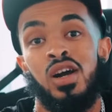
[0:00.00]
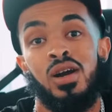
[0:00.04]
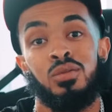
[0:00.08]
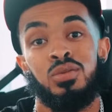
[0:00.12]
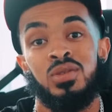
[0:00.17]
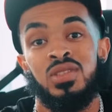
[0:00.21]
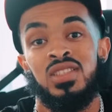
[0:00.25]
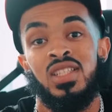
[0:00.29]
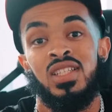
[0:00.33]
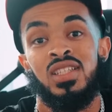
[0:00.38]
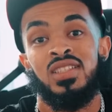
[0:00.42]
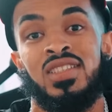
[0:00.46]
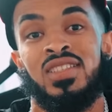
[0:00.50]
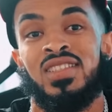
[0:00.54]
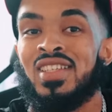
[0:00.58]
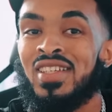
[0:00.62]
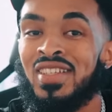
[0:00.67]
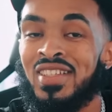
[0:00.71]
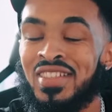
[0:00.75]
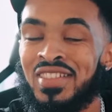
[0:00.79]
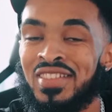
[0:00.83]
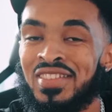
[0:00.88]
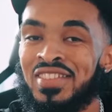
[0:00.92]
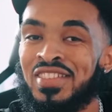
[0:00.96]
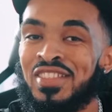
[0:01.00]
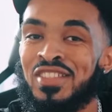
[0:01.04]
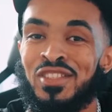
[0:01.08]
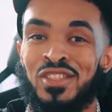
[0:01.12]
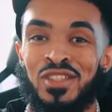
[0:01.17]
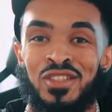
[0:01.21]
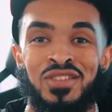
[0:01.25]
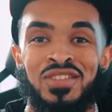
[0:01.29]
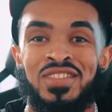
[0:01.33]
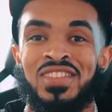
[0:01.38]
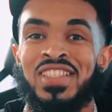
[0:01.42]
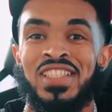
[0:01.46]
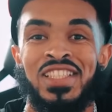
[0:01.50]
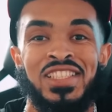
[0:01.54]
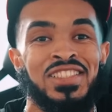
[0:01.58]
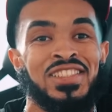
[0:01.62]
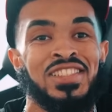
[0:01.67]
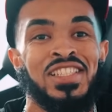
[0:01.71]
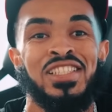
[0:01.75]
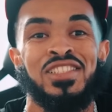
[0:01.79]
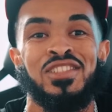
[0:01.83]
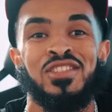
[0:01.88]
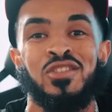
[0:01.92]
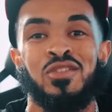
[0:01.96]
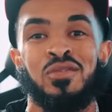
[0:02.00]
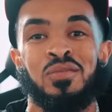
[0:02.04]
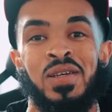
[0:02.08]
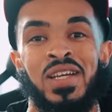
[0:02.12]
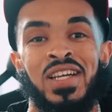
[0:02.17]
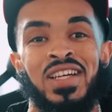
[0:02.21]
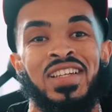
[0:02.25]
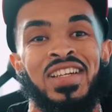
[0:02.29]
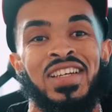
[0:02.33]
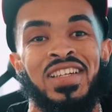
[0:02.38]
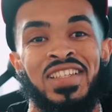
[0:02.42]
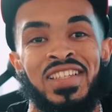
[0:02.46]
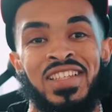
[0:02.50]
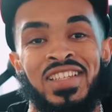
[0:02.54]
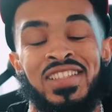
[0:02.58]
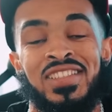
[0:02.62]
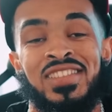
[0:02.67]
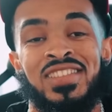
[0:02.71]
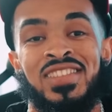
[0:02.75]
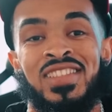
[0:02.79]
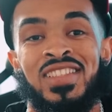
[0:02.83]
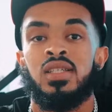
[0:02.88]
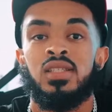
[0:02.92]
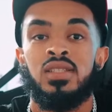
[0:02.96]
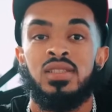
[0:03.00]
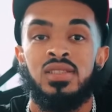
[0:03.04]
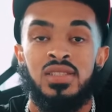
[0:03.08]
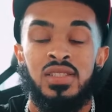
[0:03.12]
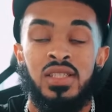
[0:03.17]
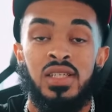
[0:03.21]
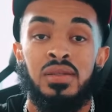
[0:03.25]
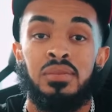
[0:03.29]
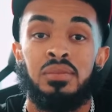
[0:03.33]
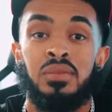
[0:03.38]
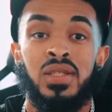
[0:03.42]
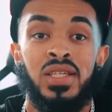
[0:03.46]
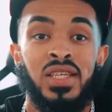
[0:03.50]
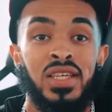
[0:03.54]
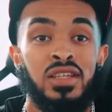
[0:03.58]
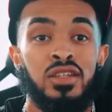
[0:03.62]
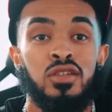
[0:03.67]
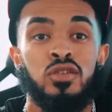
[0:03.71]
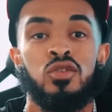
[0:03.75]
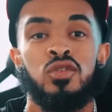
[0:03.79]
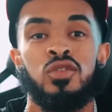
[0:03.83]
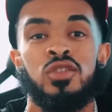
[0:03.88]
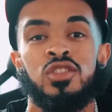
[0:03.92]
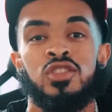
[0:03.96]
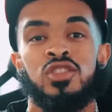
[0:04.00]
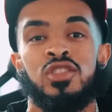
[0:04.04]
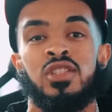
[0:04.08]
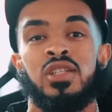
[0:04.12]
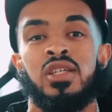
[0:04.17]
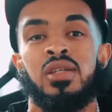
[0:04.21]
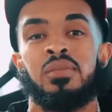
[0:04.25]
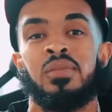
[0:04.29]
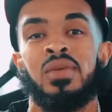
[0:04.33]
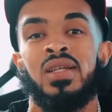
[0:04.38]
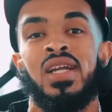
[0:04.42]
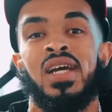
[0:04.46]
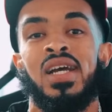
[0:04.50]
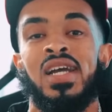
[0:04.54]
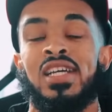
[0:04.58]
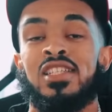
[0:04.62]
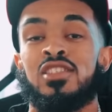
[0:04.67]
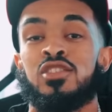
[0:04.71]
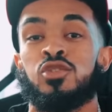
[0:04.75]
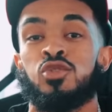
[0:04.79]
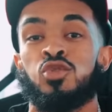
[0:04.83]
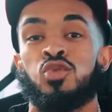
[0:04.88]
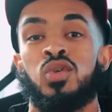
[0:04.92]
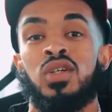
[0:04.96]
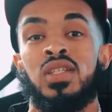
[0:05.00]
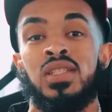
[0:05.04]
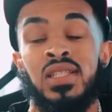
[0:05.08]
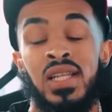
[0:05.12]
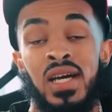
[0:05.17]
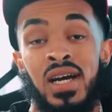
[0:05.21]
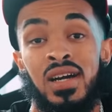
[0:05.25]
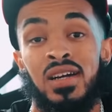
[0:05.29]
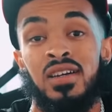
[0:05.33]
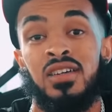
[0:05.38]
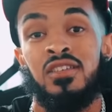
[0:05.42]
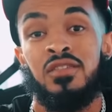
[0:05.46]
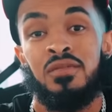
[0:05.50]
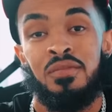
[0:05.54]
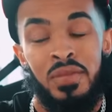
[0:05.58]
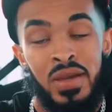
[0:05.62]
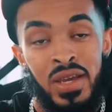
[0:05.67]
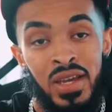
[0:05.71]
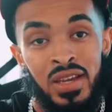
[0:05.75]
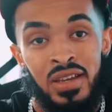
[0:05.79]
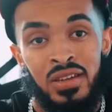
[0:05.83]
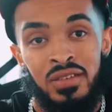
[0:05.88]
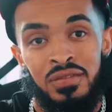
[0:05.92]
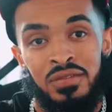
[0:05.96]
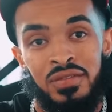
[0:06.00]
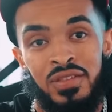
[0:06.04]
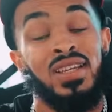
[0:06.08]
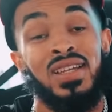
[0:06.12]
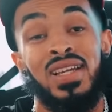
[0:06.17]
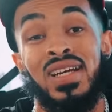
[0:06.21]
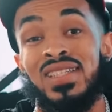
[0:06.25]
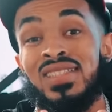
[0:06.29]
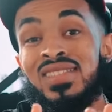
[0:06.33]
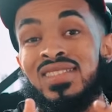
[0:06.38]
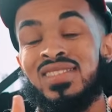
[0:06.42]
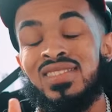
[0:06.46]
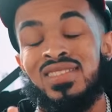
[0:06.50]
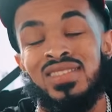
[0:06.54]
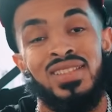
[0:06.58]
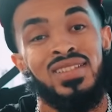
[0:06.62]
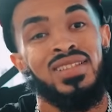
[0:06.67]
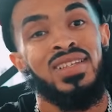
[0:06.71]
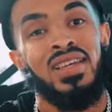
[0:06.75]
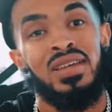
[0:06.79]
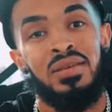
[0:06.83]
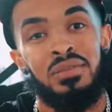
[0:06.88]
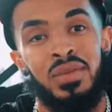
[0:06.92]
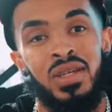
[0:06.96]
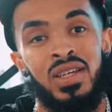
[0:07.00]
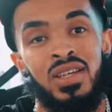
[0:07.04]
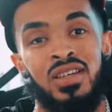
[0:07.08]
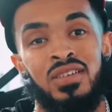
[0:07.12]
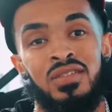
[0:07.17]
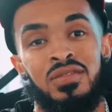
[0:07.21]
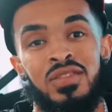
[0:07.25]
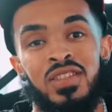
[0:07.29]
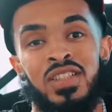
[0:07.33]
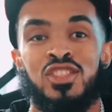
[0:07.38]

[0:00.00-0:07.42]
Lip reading: I was like, yeah, that's not too bad, I guess. Except mechanical engineering, man, I had to do a lot of math, and I suck in math.